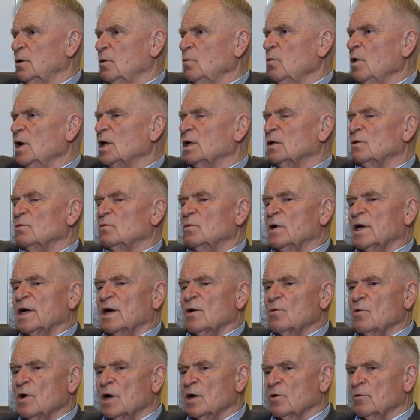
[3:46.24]
Well, when
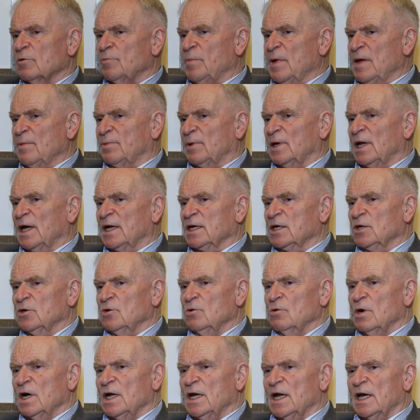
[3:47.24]
I work with people like
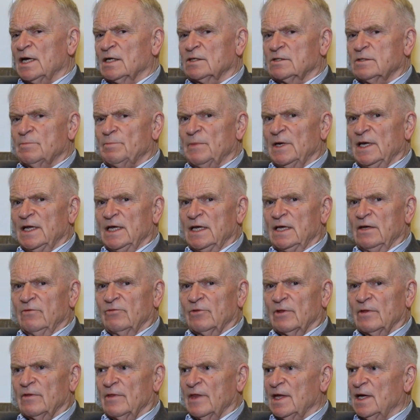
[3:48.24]
you, I like to believe
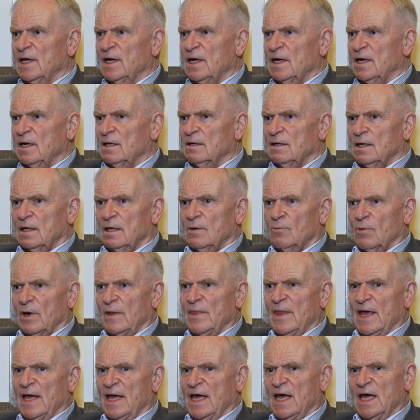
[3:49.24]
that they're,
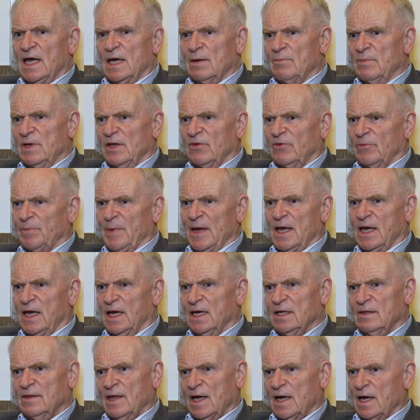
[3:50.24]
when they hear me
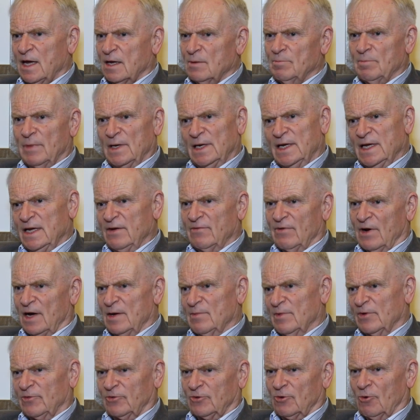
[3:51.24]
speaking, they can believe
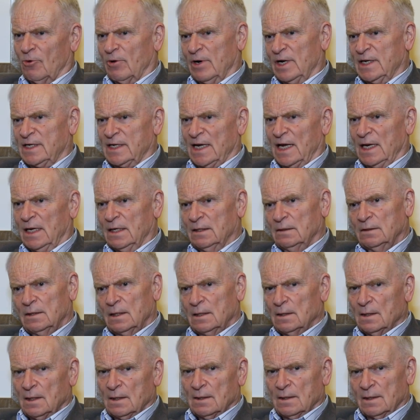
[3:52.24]
I'm a storyteller.
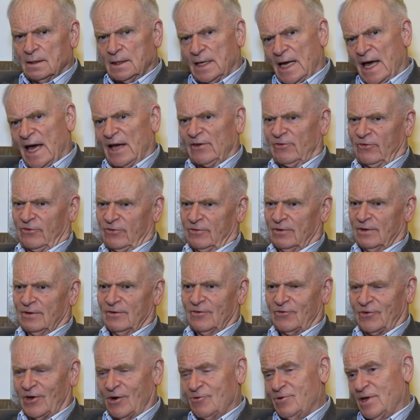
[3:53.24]
Yes,
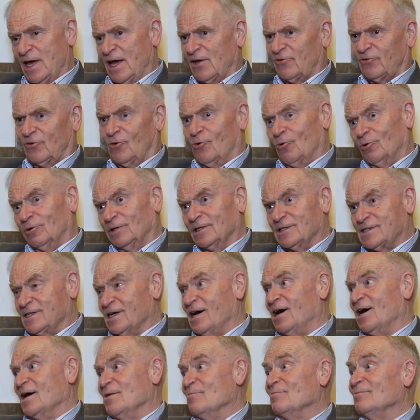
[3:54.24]
so yes, all the
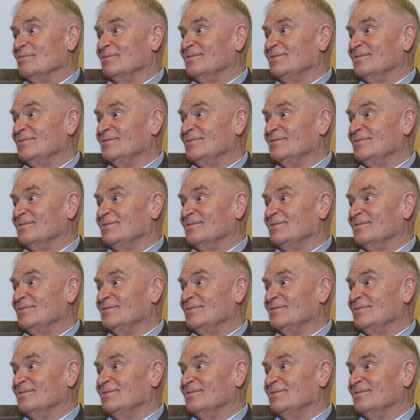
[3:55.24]
time.